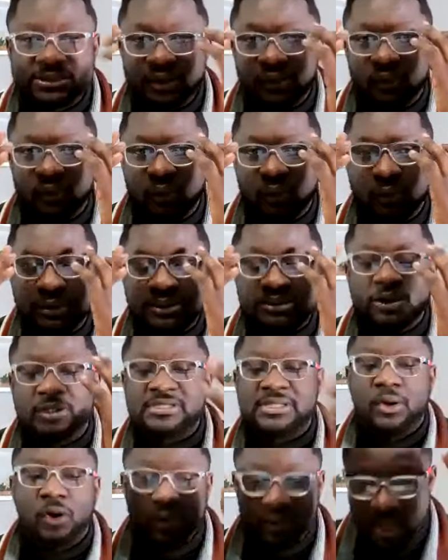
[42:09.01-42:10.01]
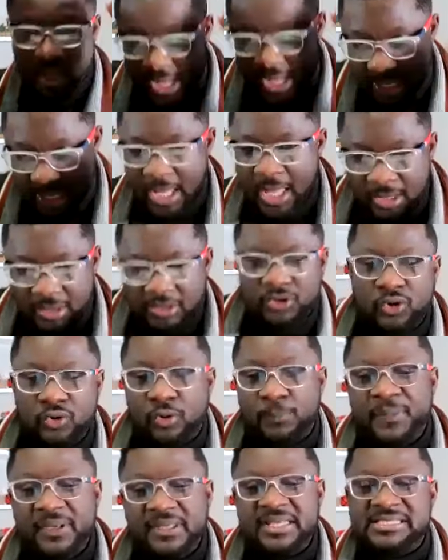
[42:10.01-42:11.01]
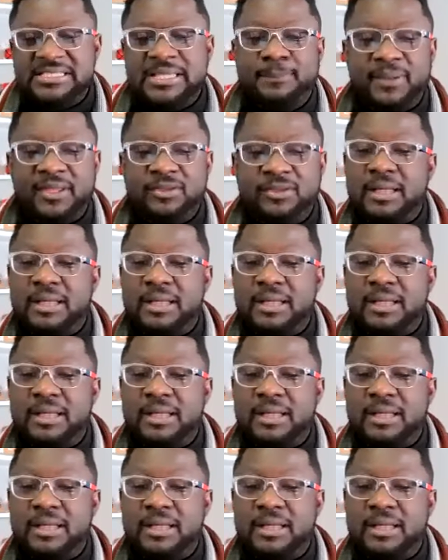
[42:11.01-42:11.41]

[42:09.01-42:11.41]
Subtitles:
We just say, oh yeah, be disciplined.